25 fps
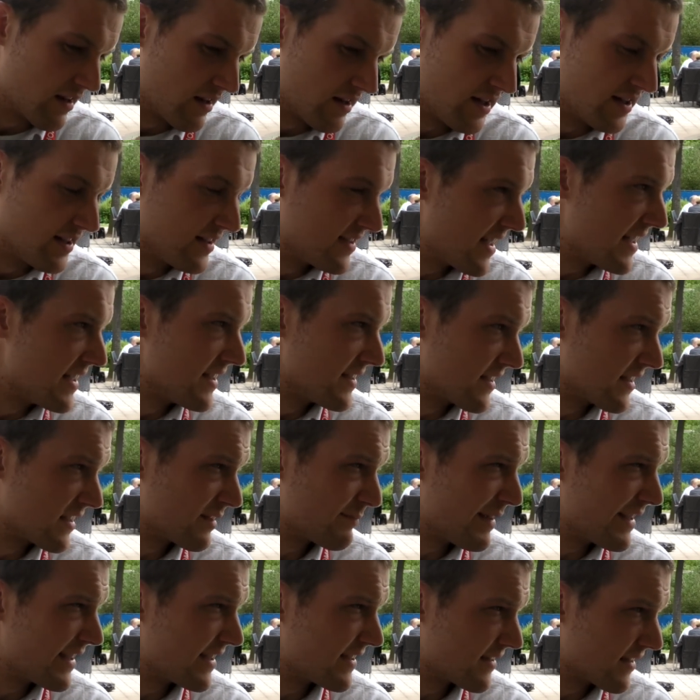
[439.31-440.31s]

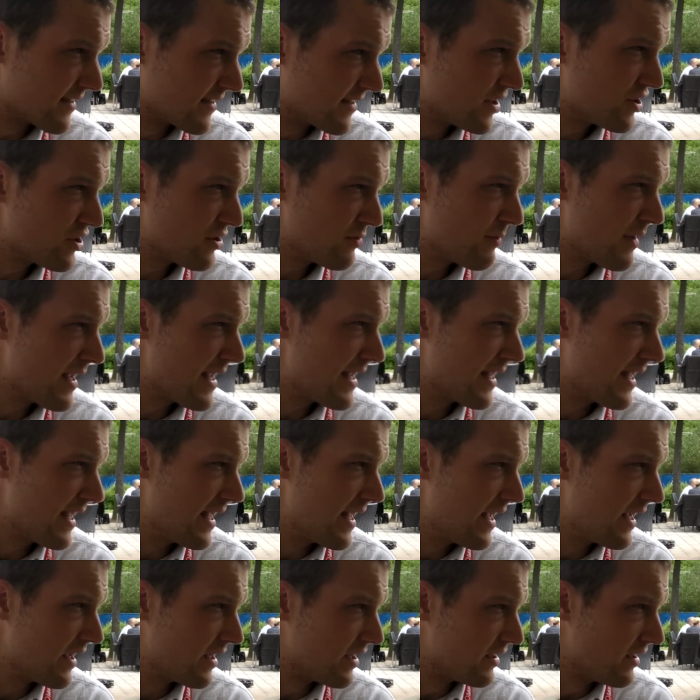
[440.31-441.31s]
consensus-based decision
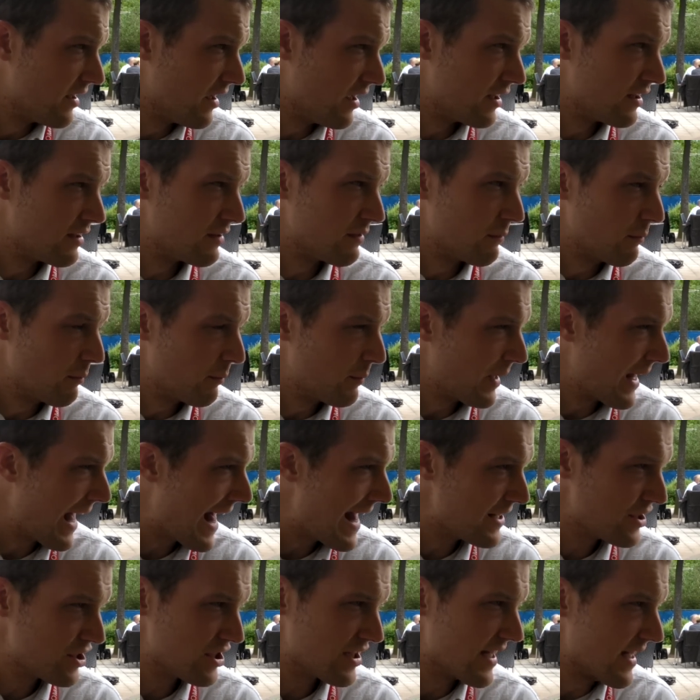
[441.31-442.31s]
making and, and but
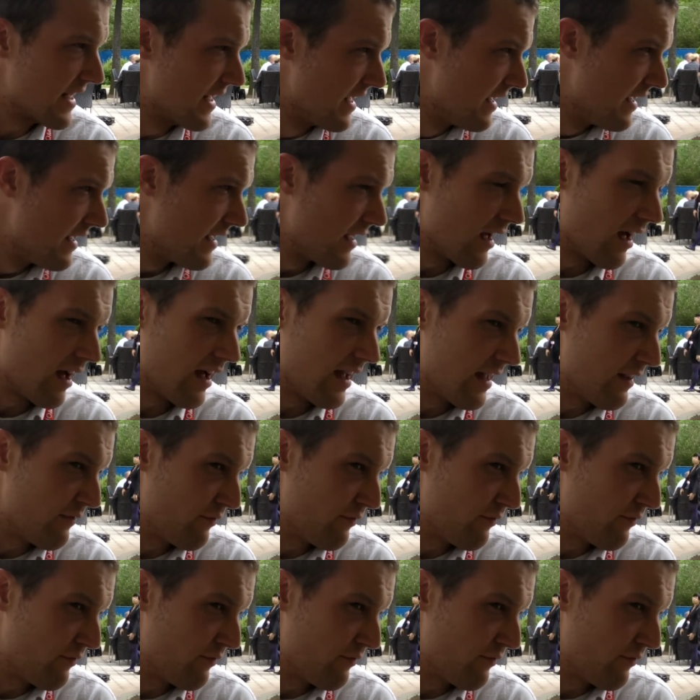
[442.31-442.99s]
actually uh,